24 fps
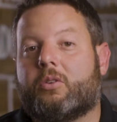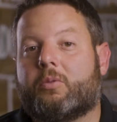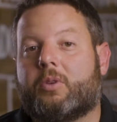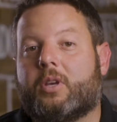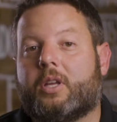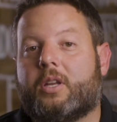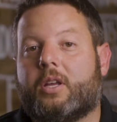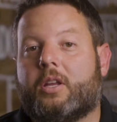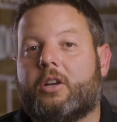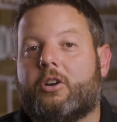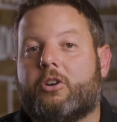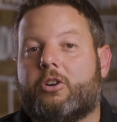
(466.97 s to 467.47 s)

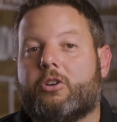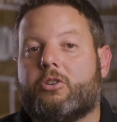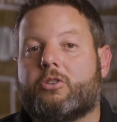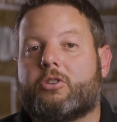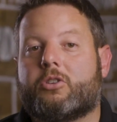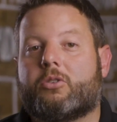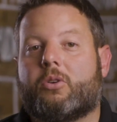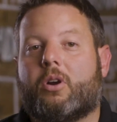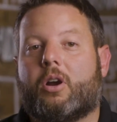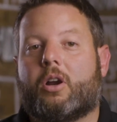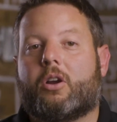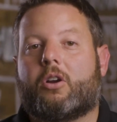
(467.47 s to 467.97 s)
get introduced
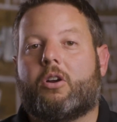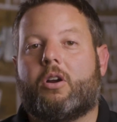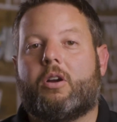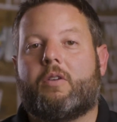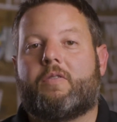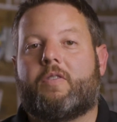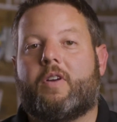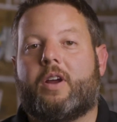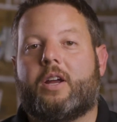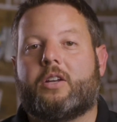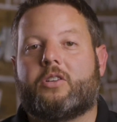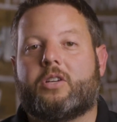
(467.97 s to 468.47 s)
to our current
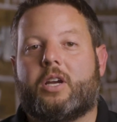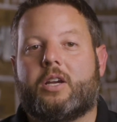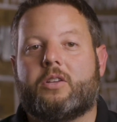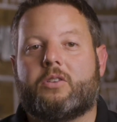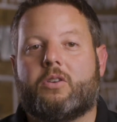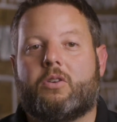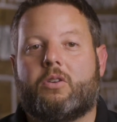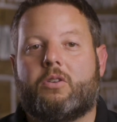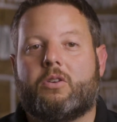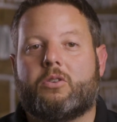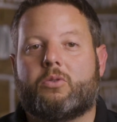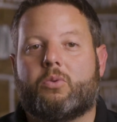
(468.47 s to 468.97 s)
franchise
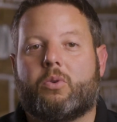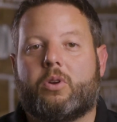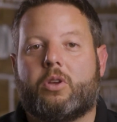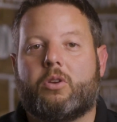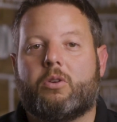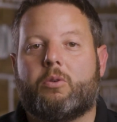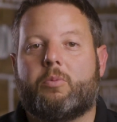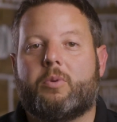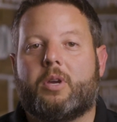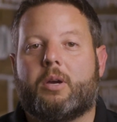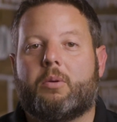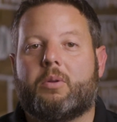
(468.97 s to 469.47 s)
owners, where
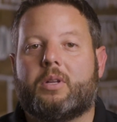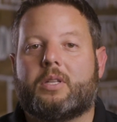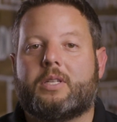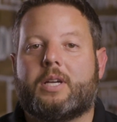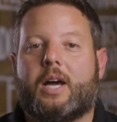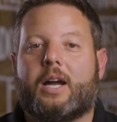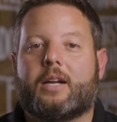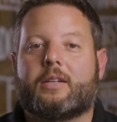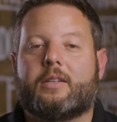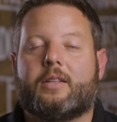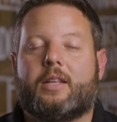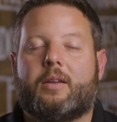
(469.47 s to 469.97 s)
you'll be able to
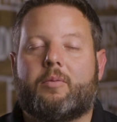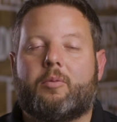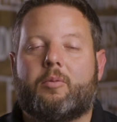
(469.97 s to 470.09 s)
talk to them